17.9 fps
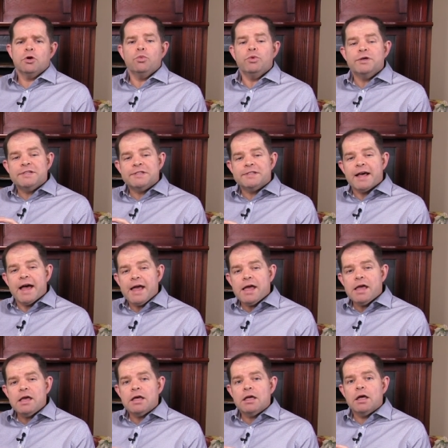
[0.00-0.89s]
We
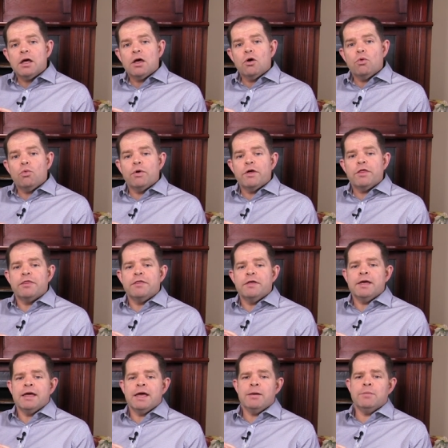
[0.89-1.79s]
stay with
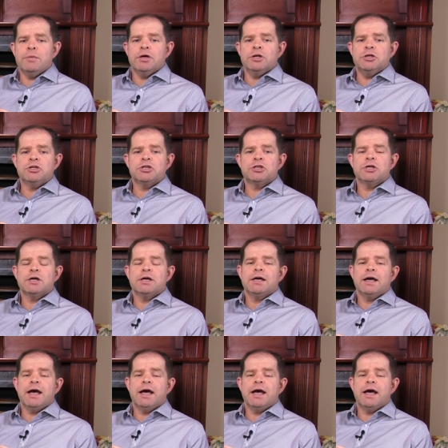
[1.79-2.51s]
the image